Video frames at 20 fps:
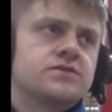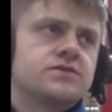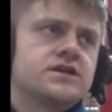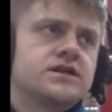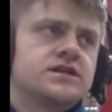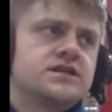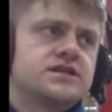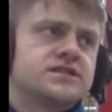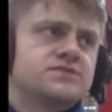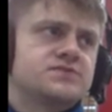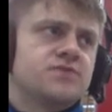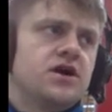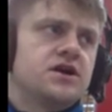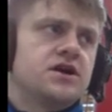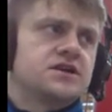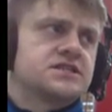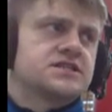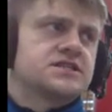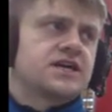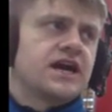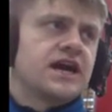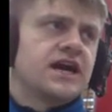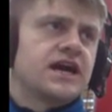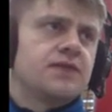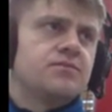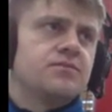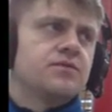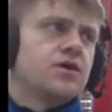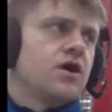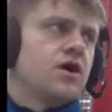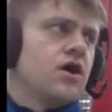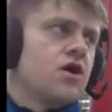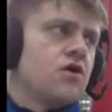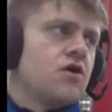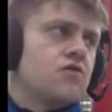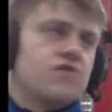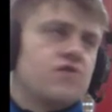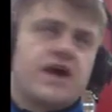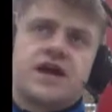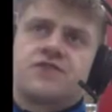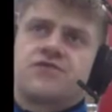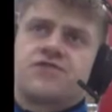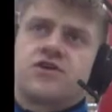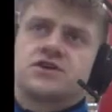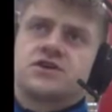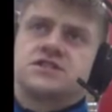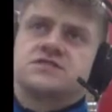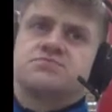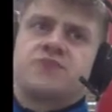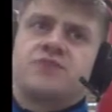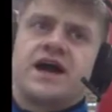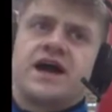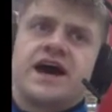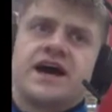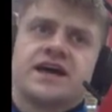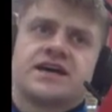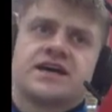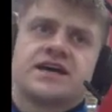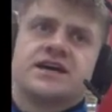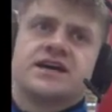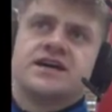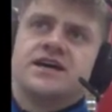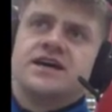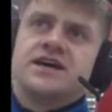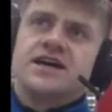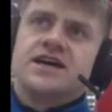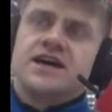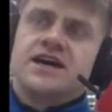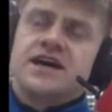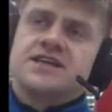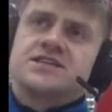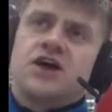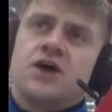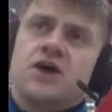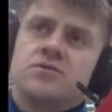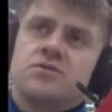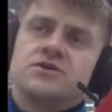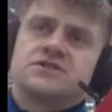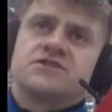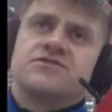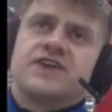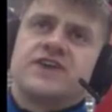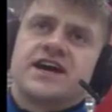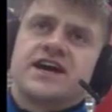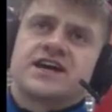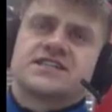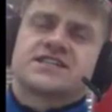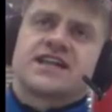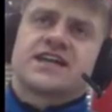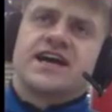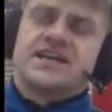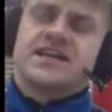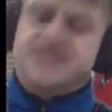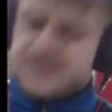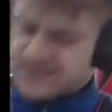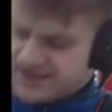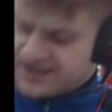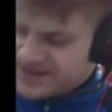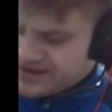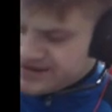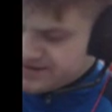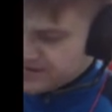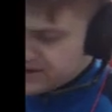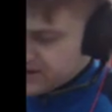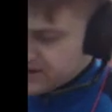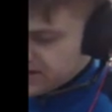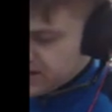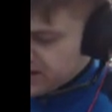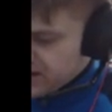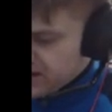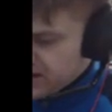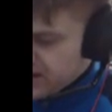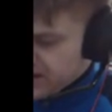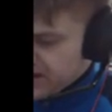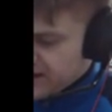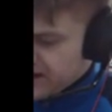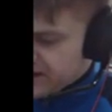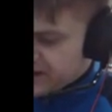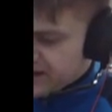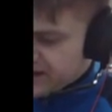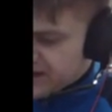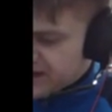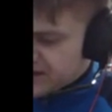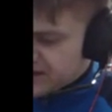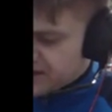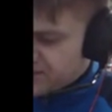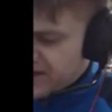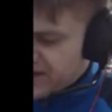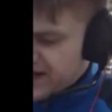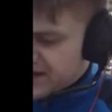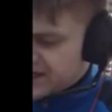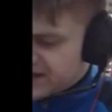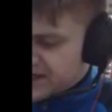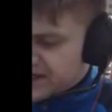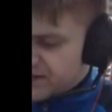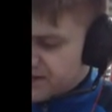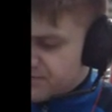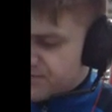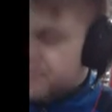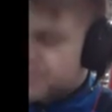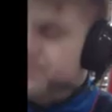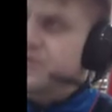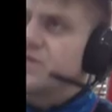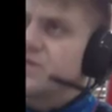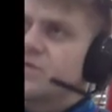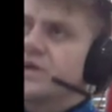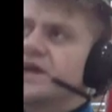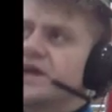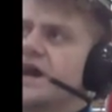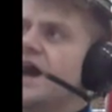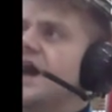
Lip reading: to this morning's game. Red versus black is almost a Vegas classic. In the black team, we